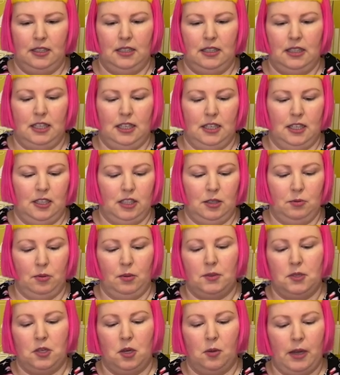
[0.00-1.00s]
uh, you can
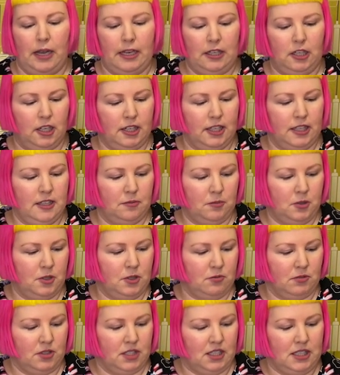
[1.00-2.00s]
probably tell why I got it, the most
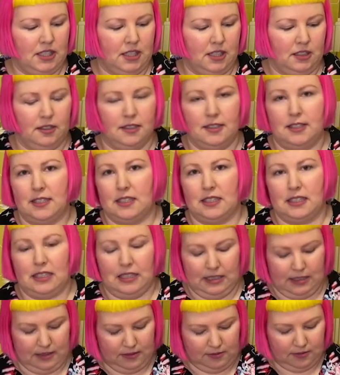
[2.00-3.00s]
ridiculous,
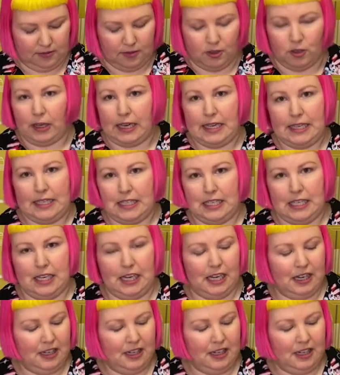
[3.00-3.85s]
crazy